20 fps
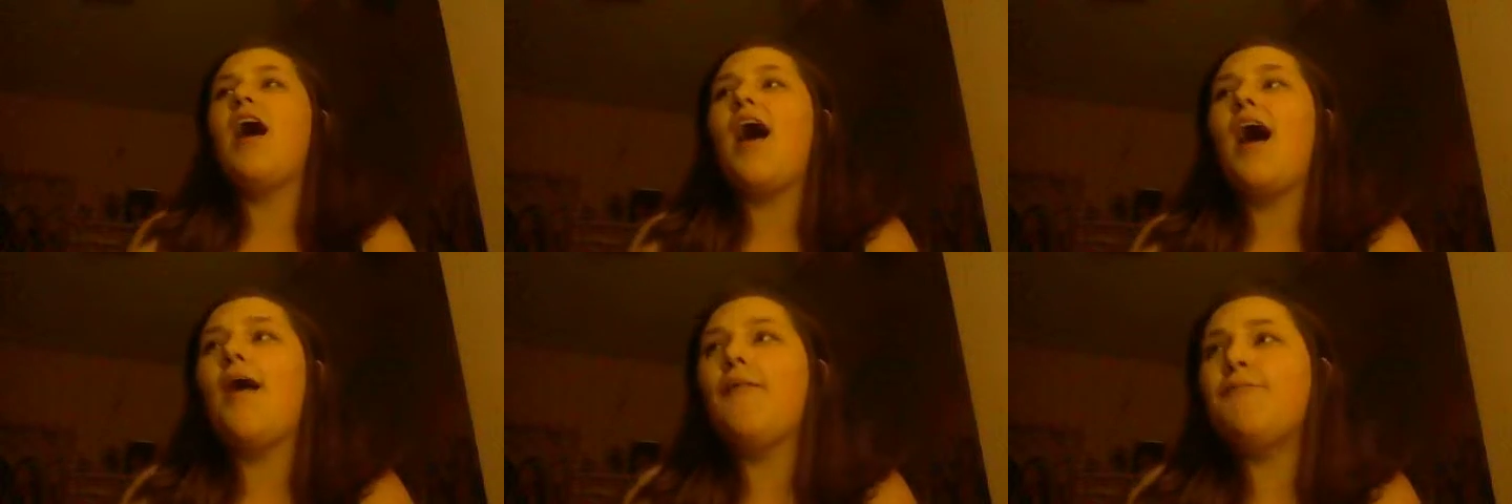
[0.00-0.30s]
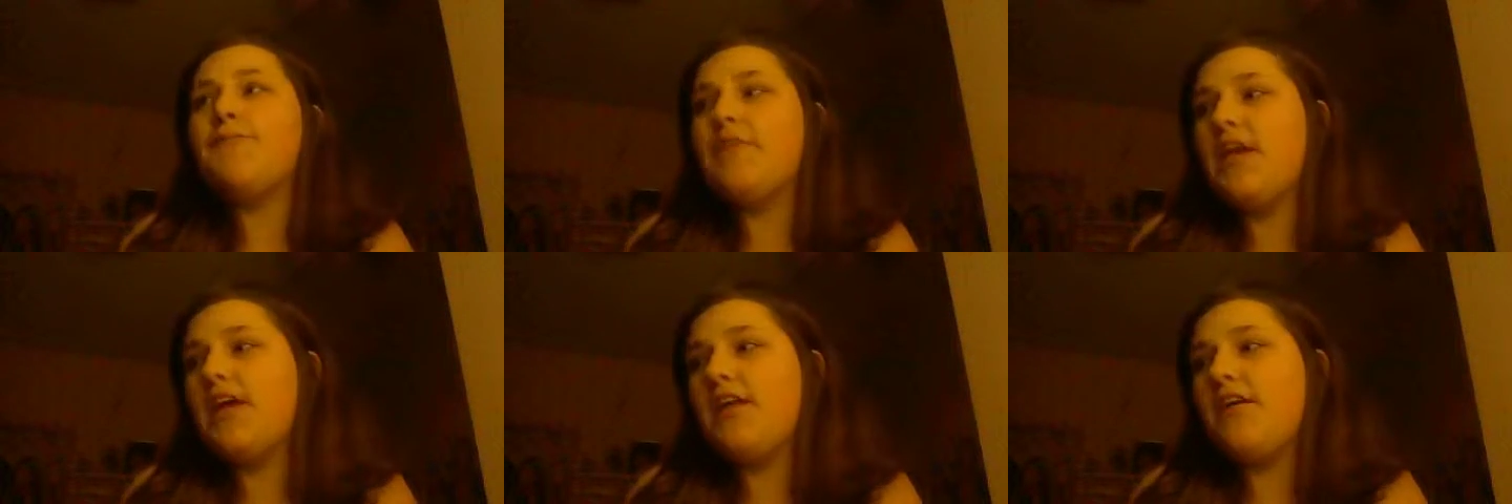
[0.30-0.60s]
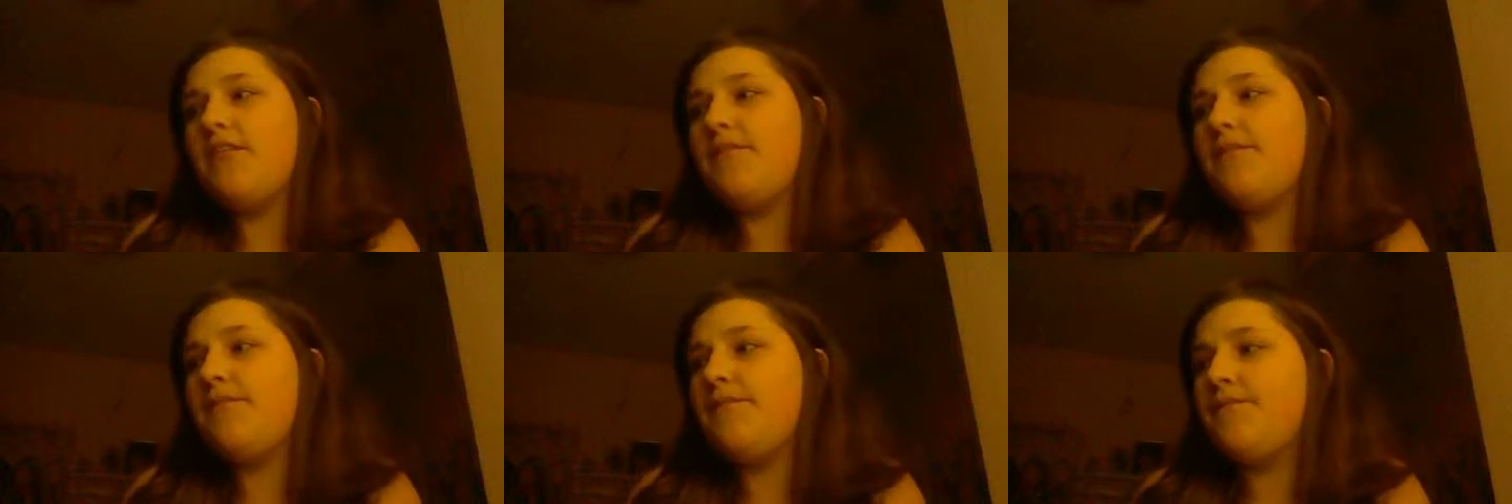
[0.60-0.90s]
I'm
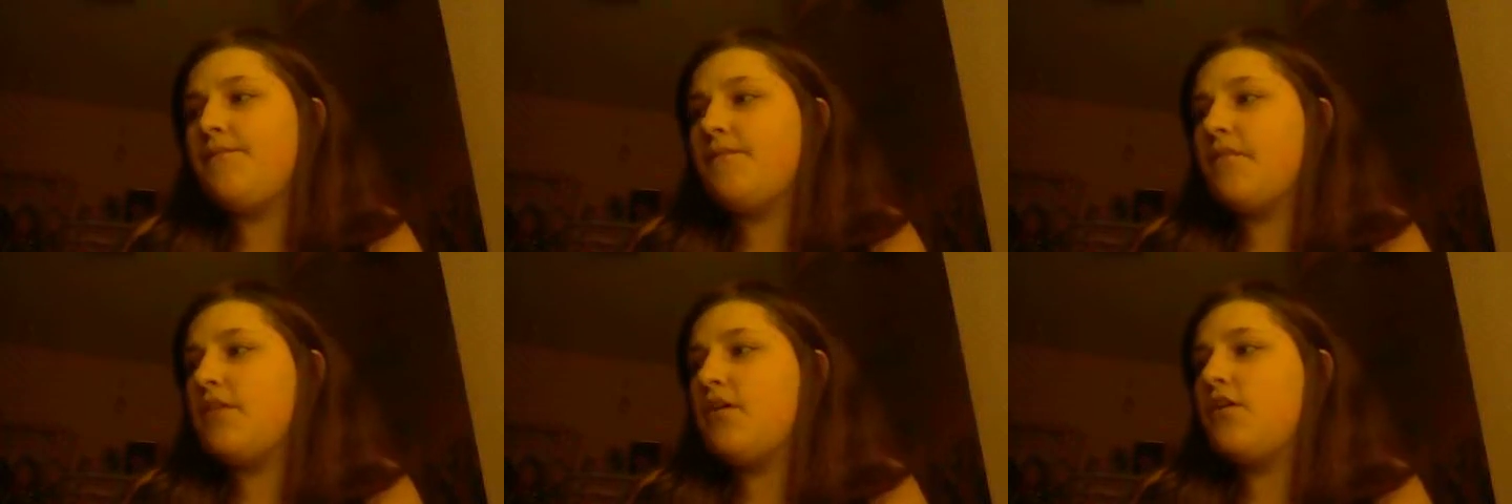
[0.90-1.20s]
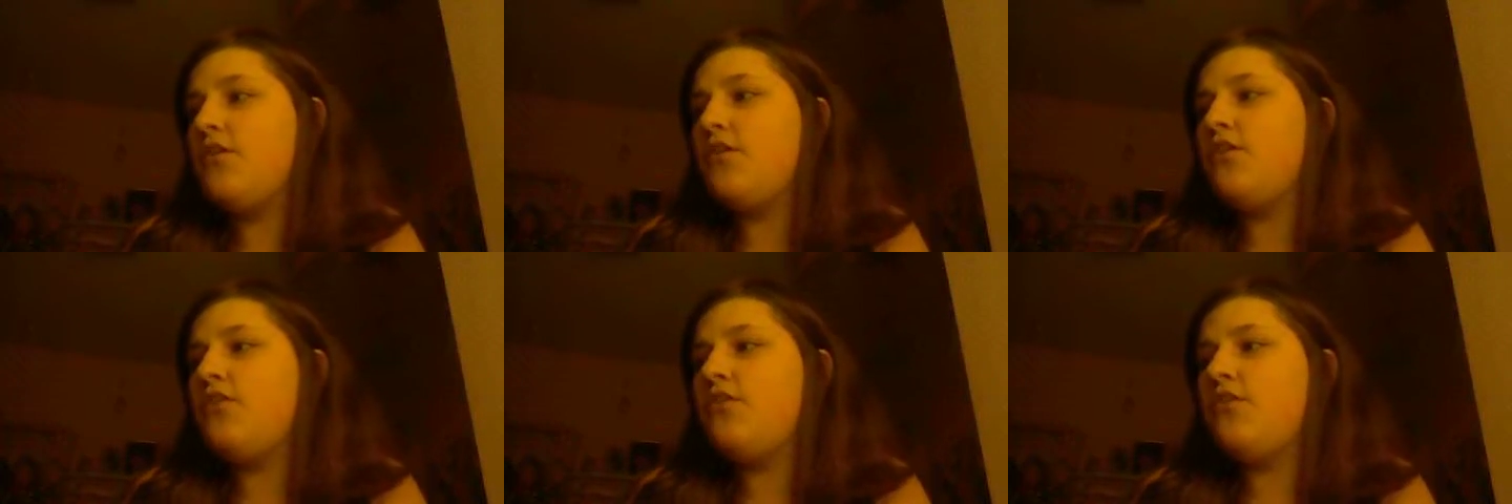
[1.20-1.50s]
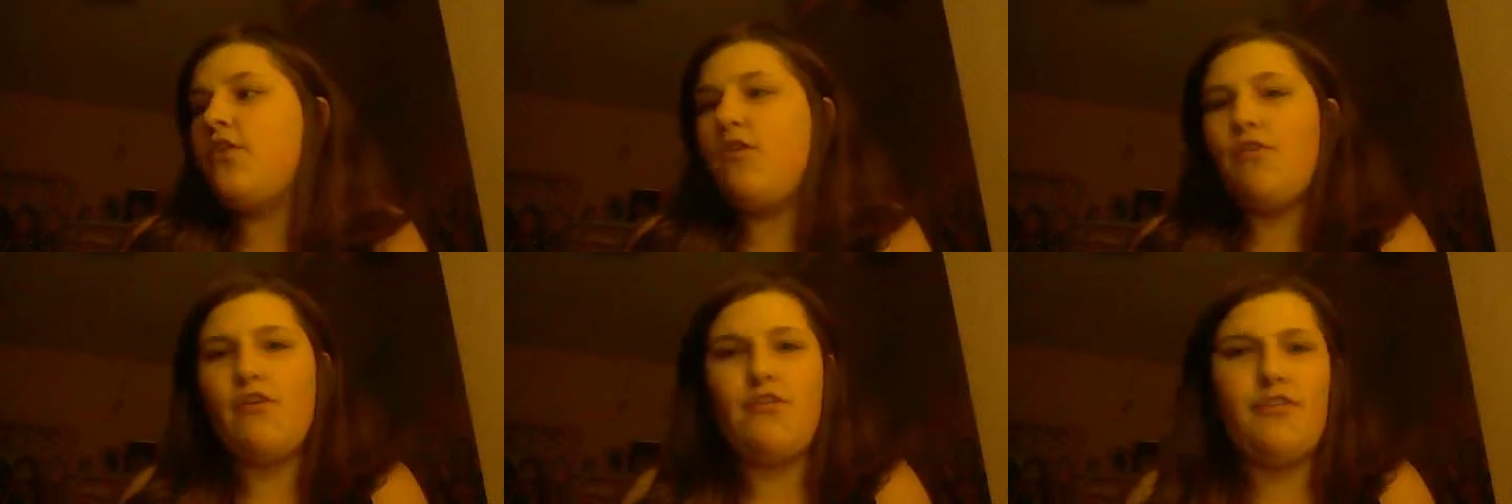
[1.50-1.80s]
gonna
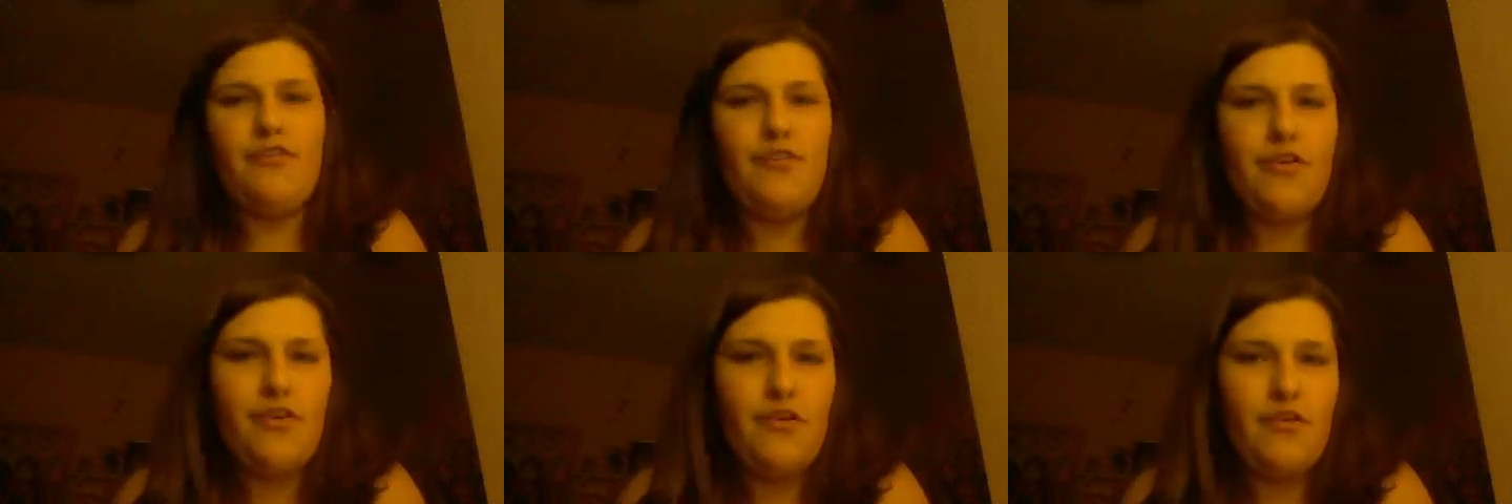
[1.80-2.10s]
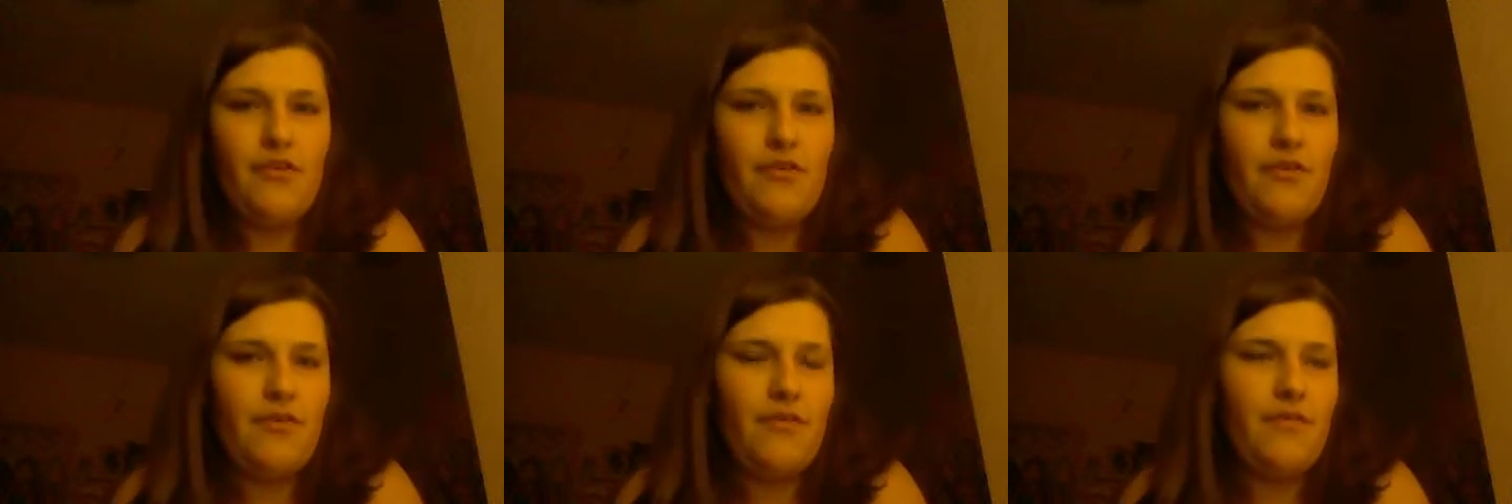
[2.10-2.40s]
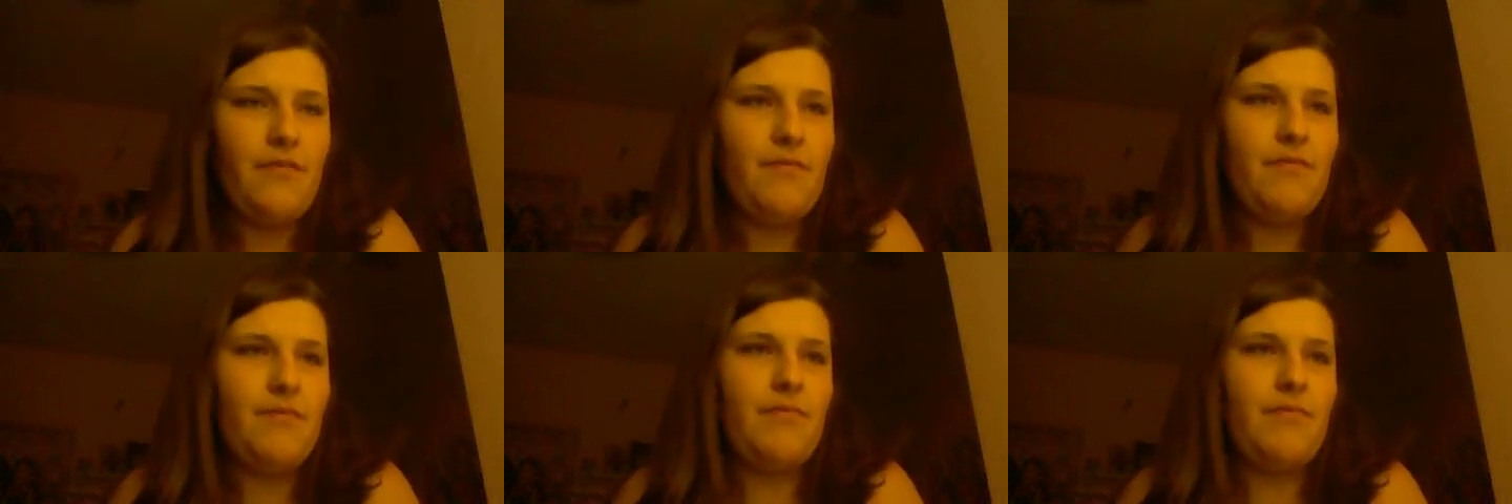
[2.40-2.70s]
do a few